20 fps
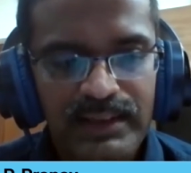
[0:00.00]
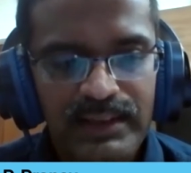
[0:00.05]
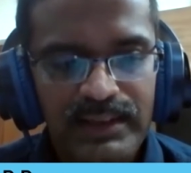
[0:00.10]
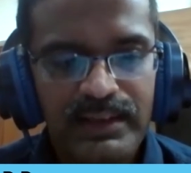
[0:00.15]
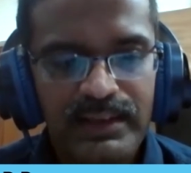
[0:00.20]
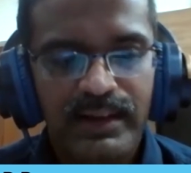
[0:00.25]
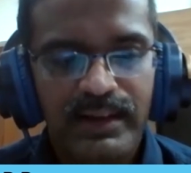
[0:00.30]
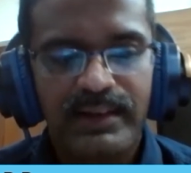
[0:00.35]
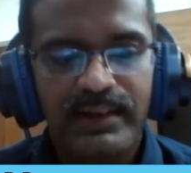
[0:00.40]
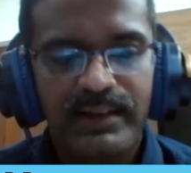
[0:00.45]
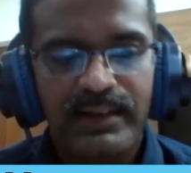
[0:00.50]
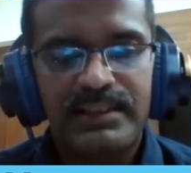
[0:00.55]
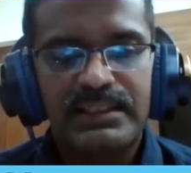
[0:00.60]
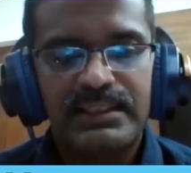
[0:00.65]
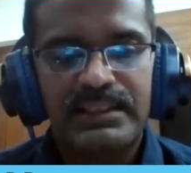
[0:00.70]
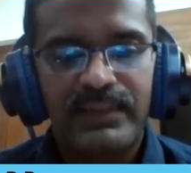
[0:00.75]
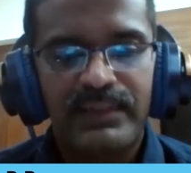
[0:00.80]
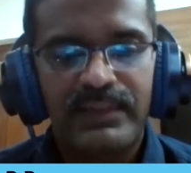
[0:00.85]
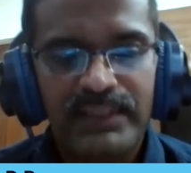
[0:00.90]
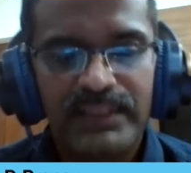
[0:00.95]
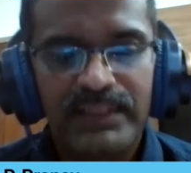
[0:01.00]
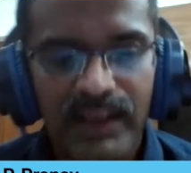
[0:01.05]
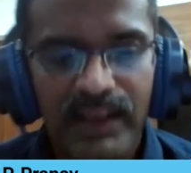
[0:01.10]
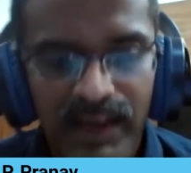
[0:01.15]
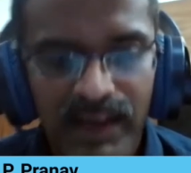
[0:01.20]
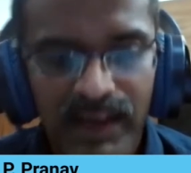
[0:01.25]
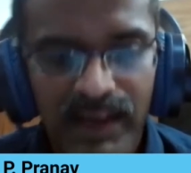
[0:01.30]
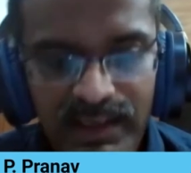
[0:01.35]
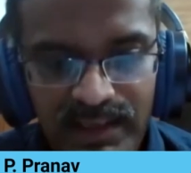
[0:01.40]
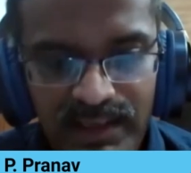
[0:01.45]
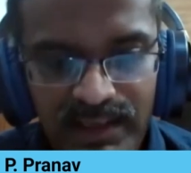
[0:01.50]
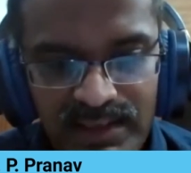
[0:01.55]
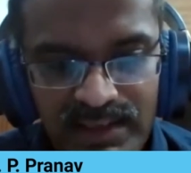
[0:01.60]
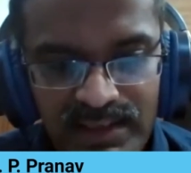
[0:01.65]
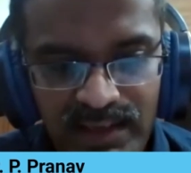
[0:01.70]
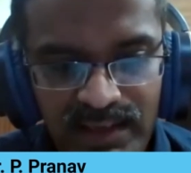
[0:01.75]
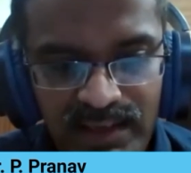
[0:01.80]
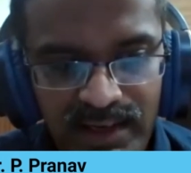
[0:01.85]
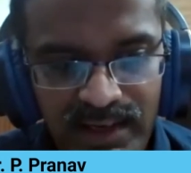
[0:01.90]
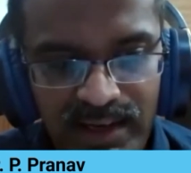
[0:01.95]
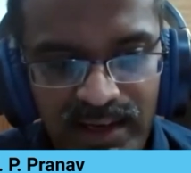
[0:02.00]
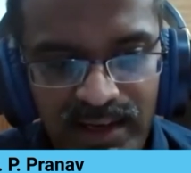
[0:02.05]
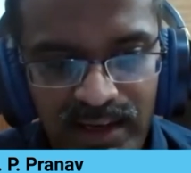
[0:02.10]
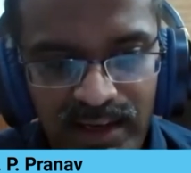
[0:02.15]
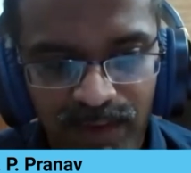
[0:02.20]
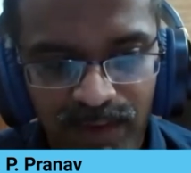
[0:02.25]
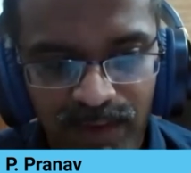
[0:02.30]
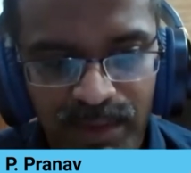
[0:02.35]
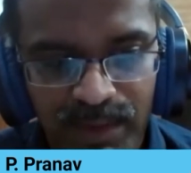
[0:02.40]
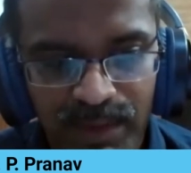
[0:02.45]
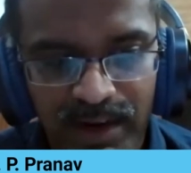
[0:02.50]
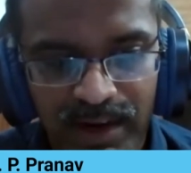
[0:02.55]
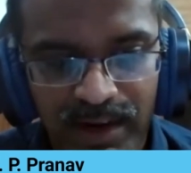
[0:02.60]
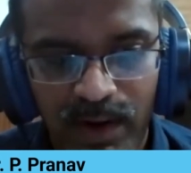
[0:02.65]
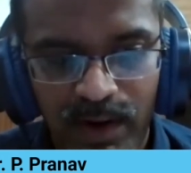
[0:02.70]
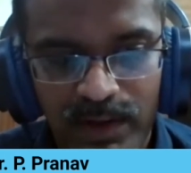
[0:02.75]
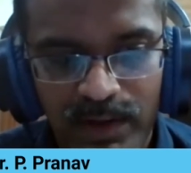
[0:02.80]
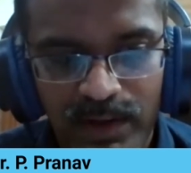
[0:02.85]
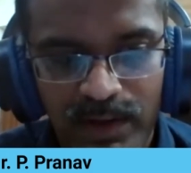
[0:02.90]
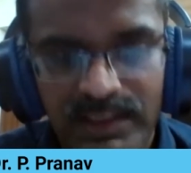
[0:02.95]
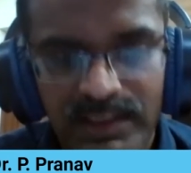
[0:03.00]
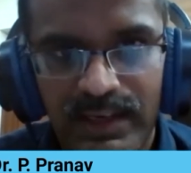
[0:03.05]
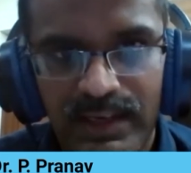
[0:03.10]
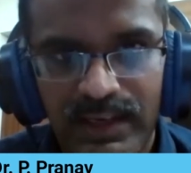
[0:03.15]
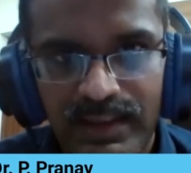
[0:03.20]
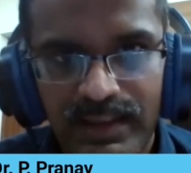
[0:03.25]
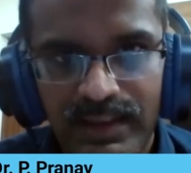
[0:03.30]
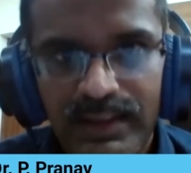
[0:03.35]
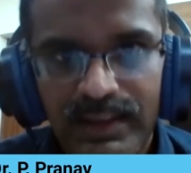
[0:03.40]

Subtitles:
that occurs when the heart does not get enough blood and oxygen.